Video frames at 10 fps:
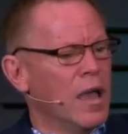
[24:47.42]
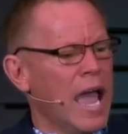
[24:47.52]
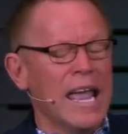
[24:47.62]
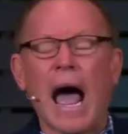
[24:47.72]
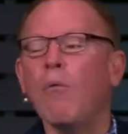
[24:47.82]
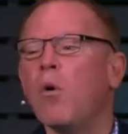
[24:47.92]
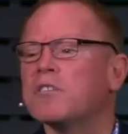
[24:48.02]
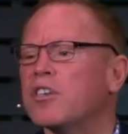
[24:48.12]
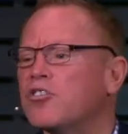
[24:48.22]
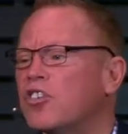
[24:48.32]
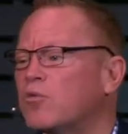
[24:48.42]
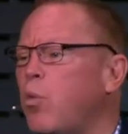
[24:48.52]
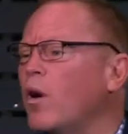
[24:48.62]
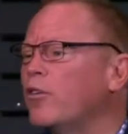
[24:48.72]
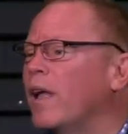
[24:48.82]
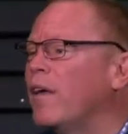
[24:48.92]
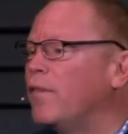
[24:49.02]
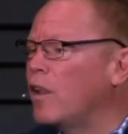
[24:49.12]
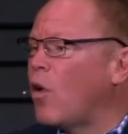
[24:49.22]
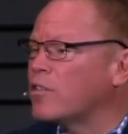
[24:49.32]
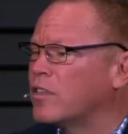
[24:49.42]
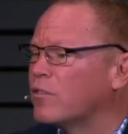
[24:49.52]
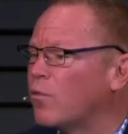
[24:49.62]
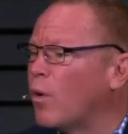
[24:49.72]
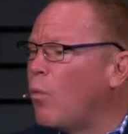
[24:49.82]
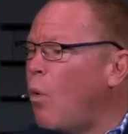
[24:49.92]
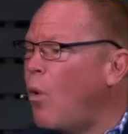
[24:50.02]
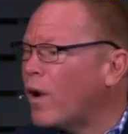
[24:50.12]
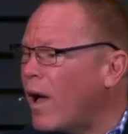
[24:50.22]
And I wasn't just wondering if he lost his reward,